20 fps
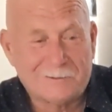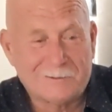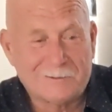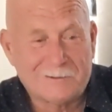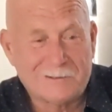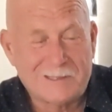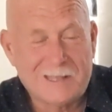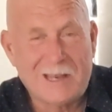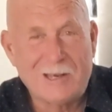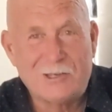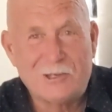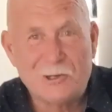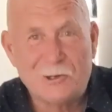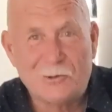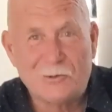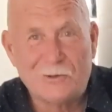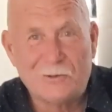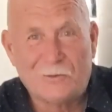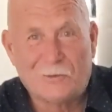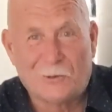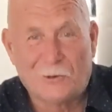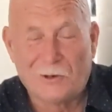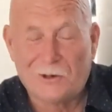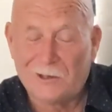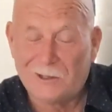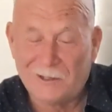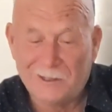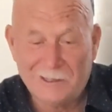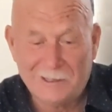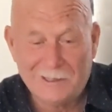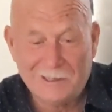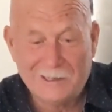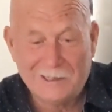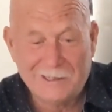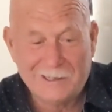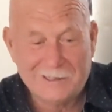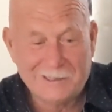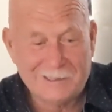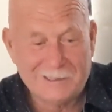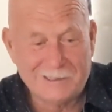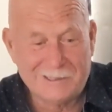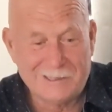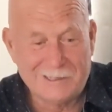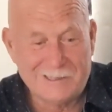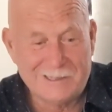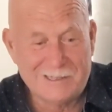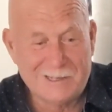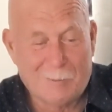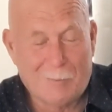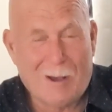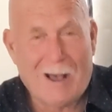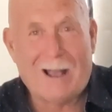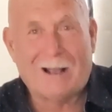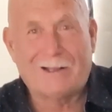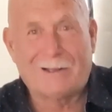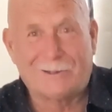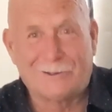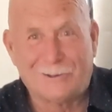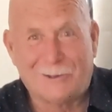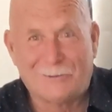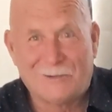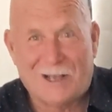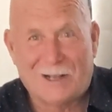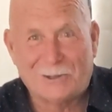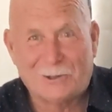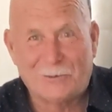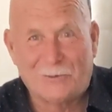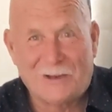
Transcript: stay tuned for the debacle of Dr.